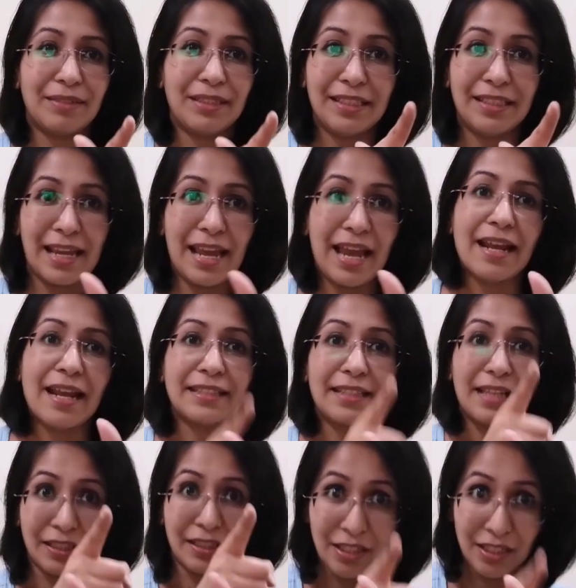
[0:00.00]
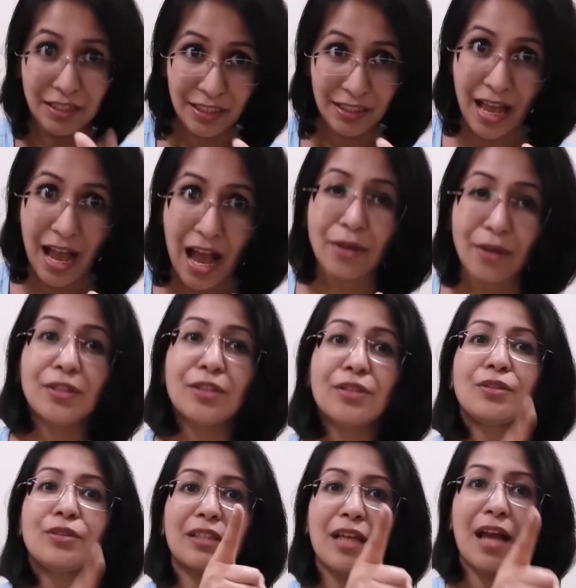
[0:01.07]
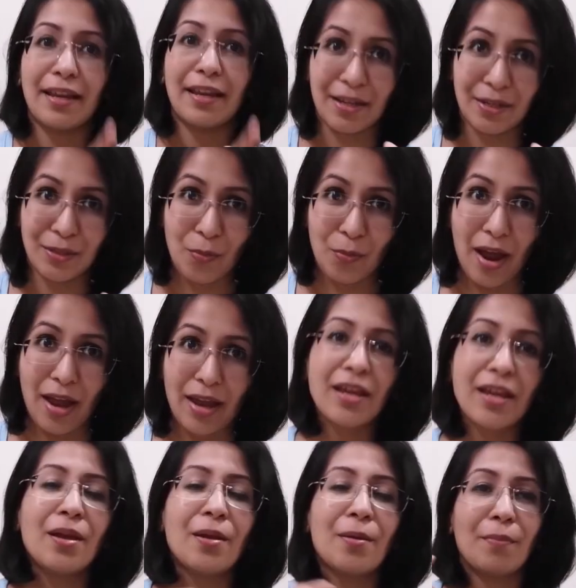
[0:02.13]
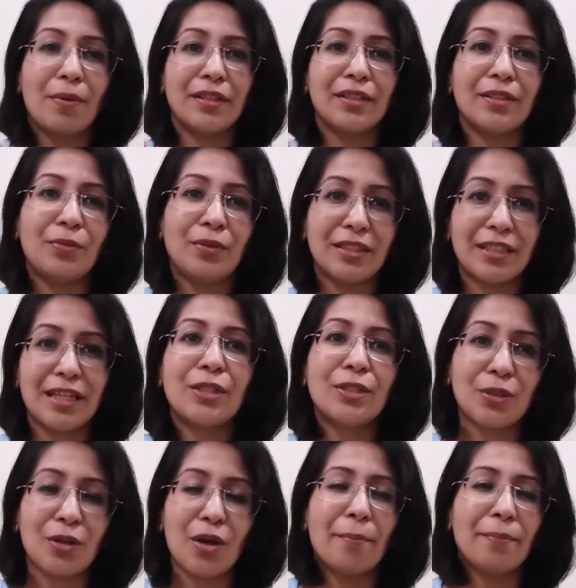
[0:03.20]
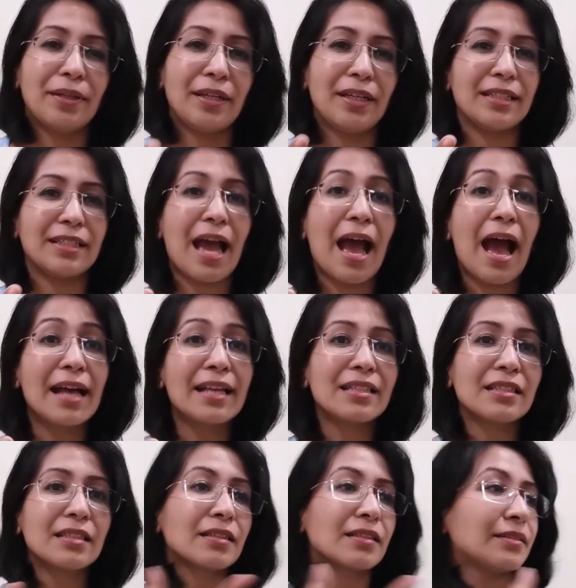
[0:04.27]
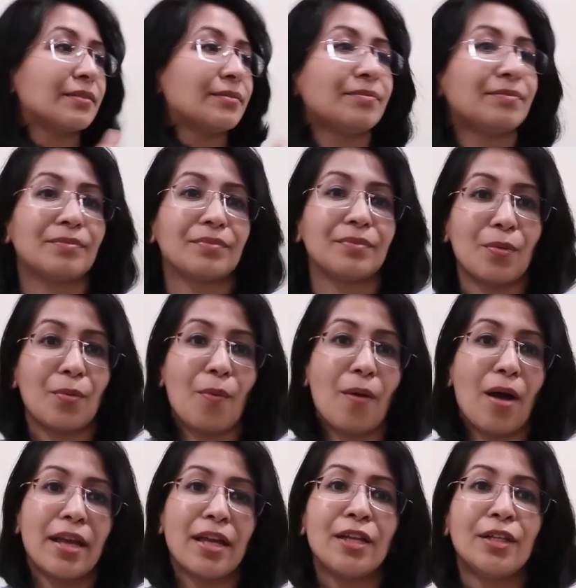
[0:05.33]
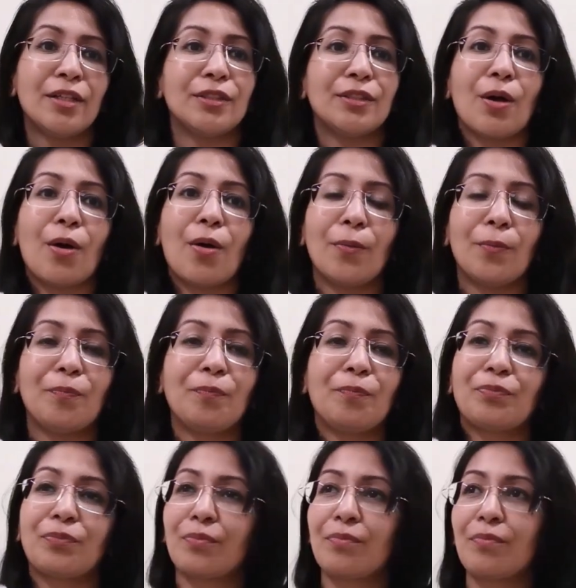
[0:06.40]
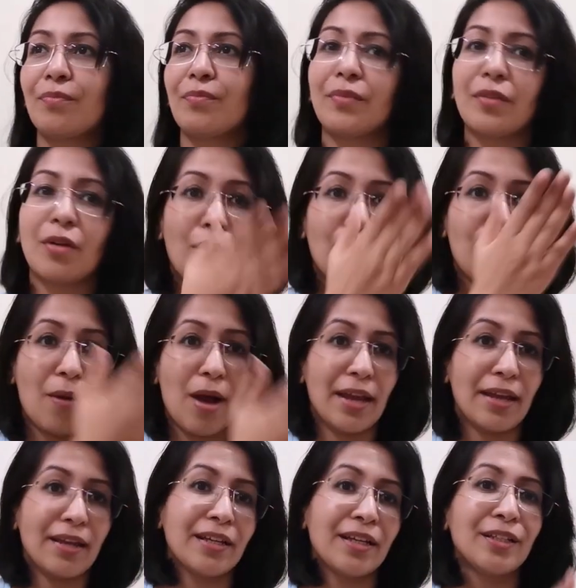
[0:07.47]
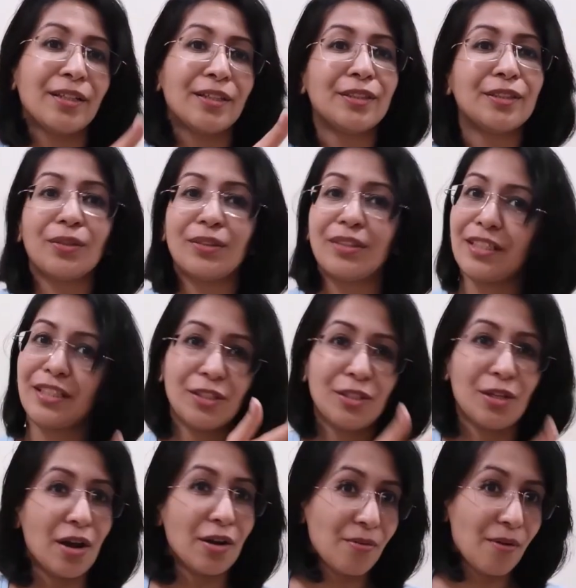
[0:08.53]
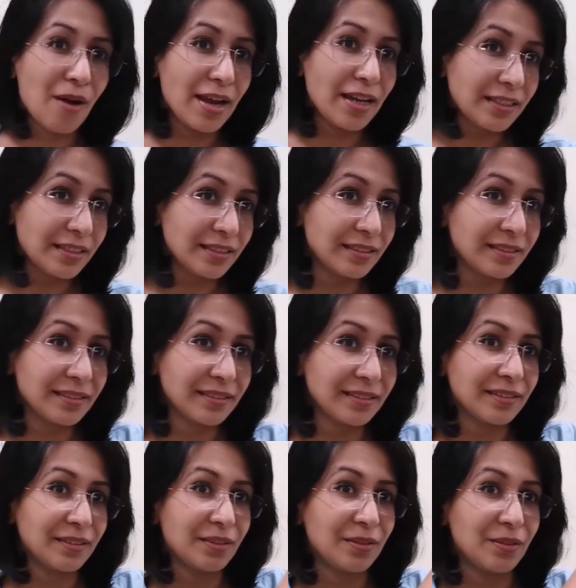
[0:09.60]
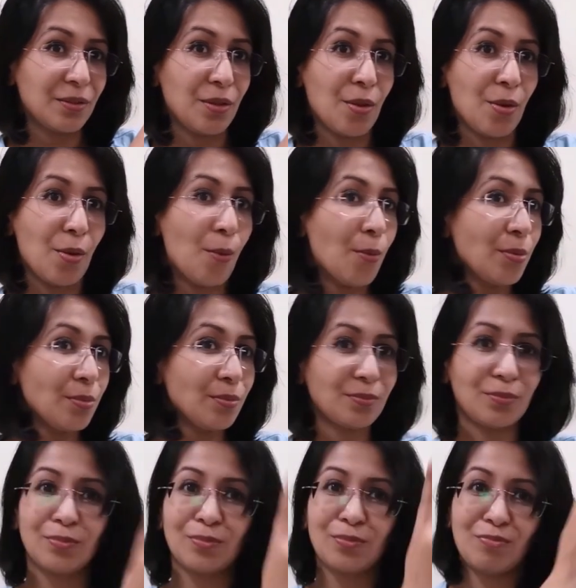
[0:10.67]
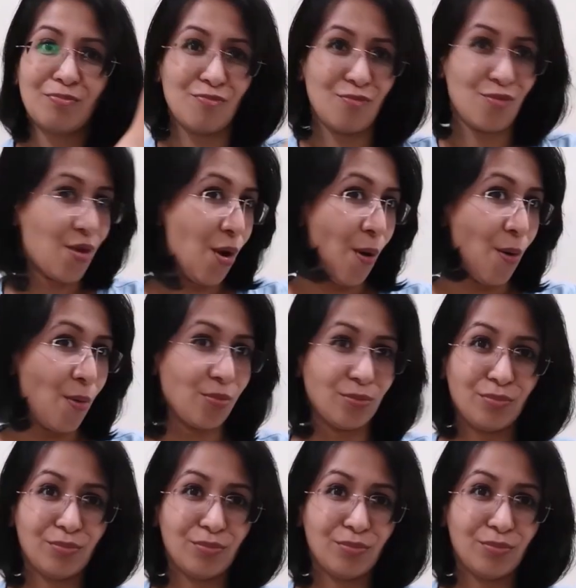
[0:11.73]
in the end I said this is how you sign it, Y, but we tend to copy it as Y. So or Y. So this is not right. No, no.